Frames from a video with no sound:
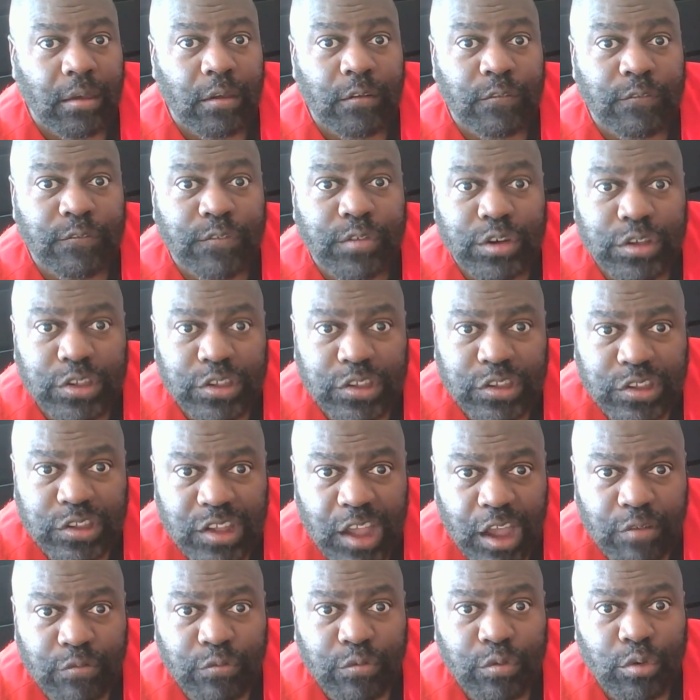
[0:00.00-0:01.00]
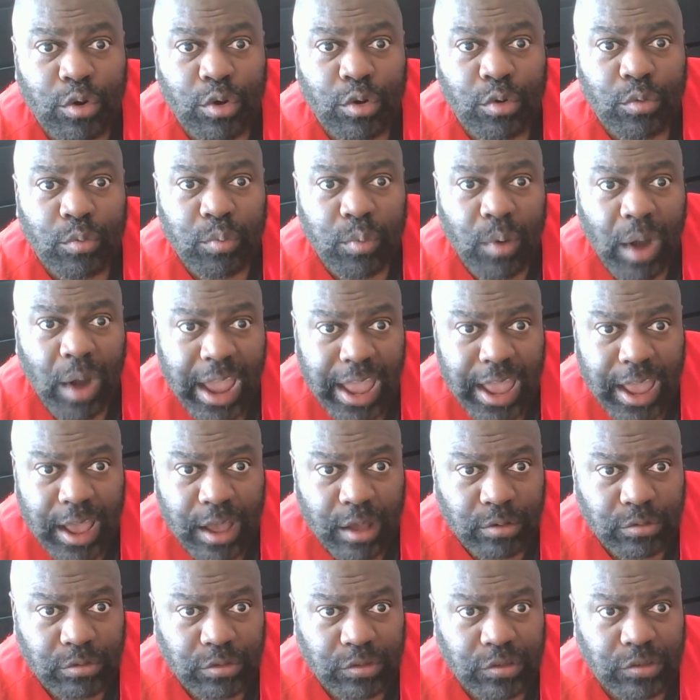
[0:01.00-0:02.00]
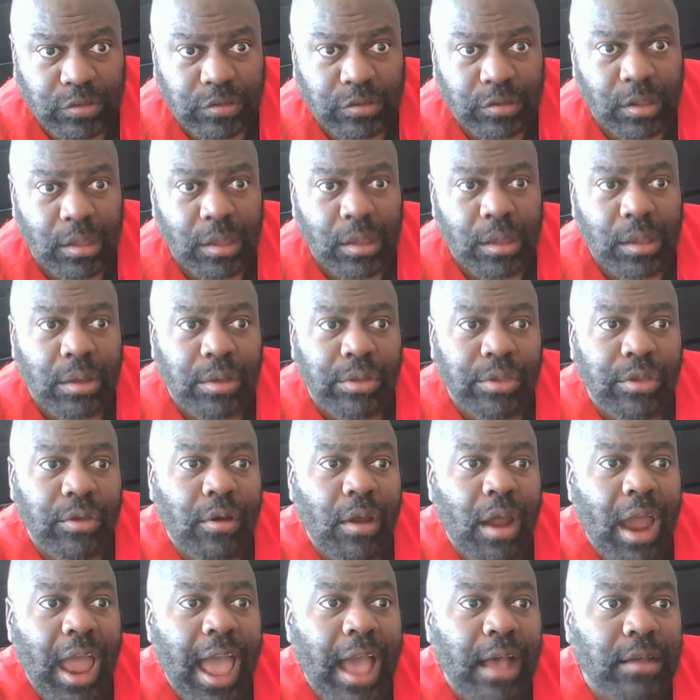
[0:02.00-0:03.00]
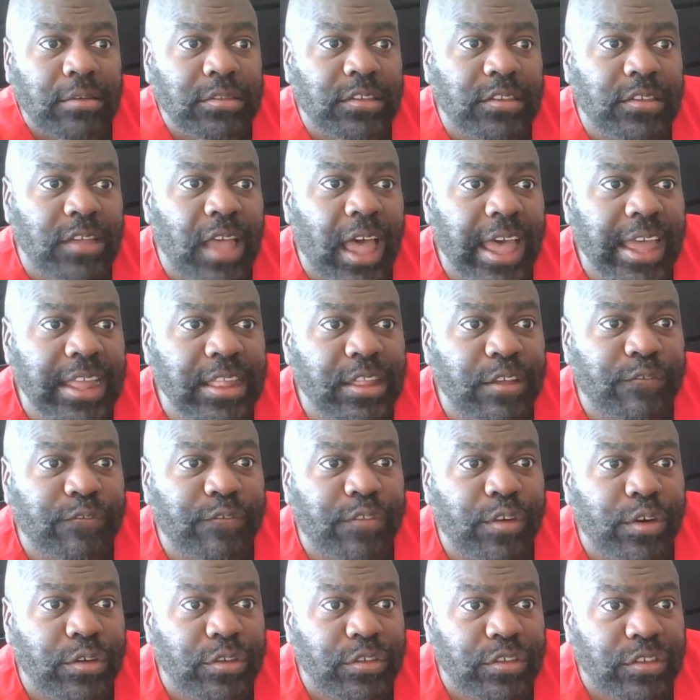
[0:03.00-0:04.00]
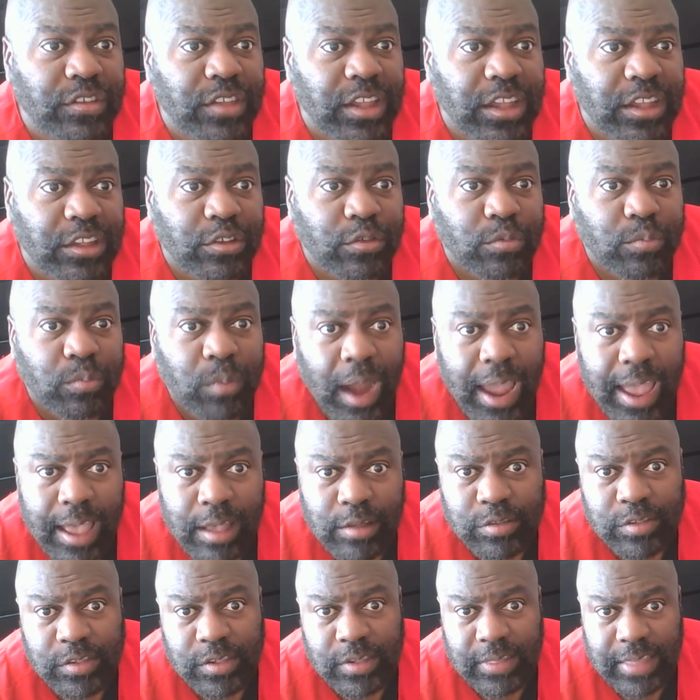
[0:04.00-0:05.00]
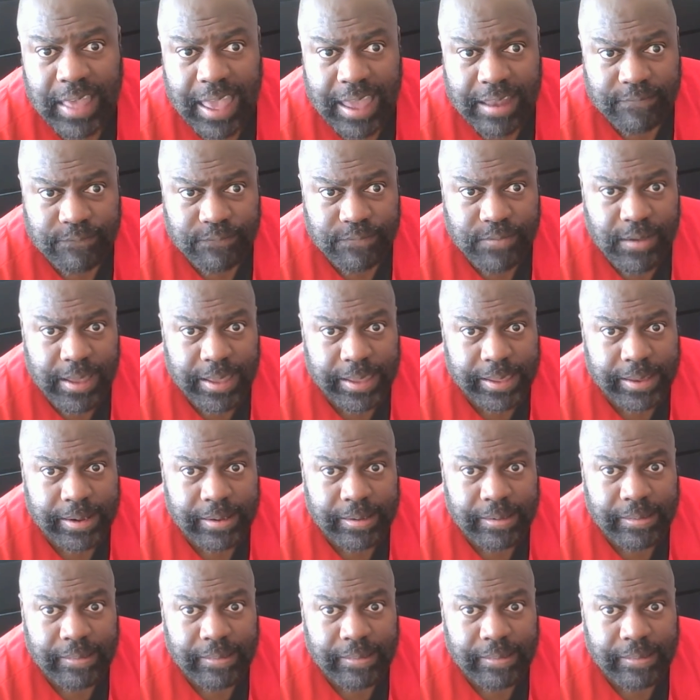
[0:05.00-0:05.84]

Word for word: for several rounds. You're outside the first 6 rounds of that fight.